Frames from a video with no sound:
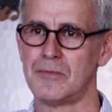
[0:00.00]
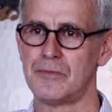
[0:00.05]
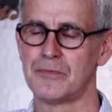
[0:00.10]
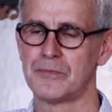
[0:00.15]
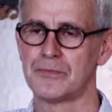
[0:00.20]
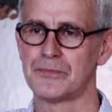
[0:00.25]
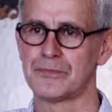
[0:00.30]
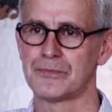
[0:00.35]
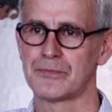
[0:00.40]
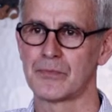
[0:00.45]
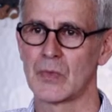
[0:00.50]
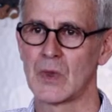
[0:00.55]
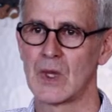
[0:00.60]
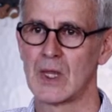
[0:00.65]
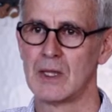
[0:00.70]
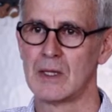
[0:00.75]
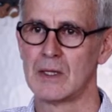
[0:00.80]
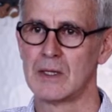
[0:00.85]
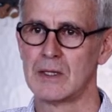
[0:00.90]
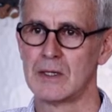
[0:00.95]
I mean, South
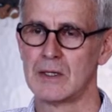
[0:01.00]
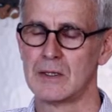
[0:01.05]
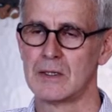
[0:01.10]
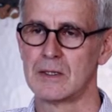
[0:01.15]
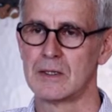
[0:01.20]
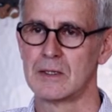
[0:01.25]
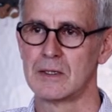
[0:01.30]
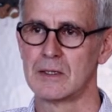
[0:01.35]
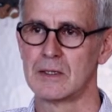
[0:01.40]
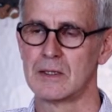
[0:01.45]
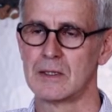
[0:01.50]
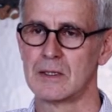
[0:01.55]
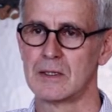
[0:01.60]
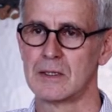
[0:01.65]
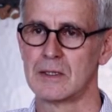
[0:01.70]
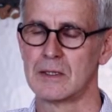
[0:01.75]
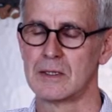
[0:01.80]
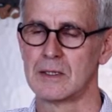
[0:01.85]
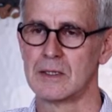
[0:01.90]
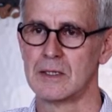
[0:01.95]
Australia is very
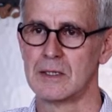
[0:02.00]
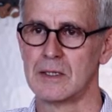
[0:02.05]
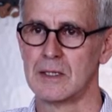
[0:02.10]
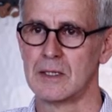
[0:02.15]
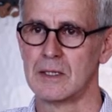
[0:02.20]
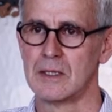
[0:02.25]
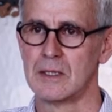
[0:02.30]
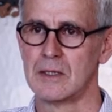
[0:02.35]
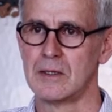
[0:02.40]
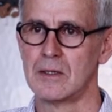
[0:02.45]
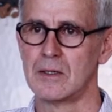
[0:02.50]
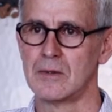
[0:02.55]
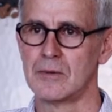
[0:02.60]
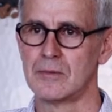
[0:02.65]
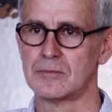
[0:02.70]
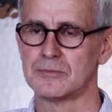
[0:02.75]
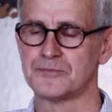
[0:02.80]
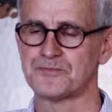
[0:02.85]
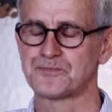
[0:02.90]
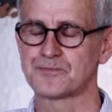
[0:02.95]
is closer,
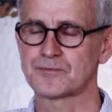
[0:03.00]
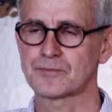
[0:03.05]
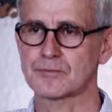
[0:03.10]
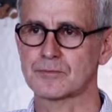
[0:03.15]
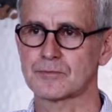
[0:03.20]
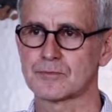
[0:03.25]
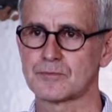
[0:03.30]
I guess, to the